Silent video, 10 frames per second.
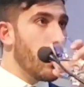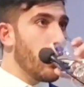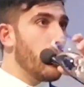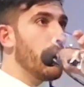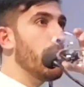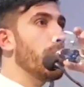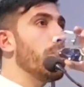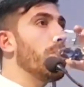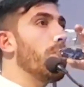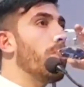Collect due
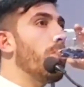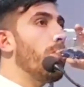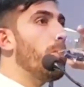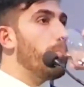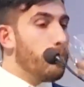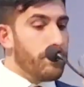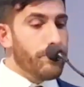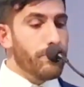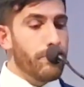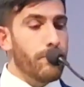diligence
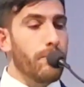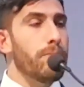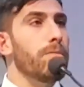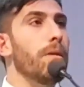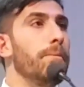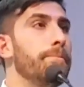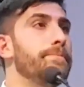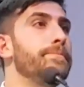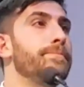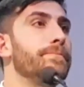is to try and build
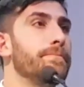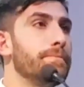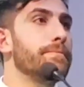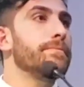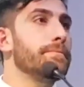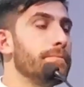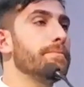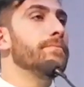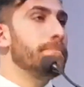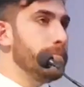a rapport with the
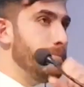victim.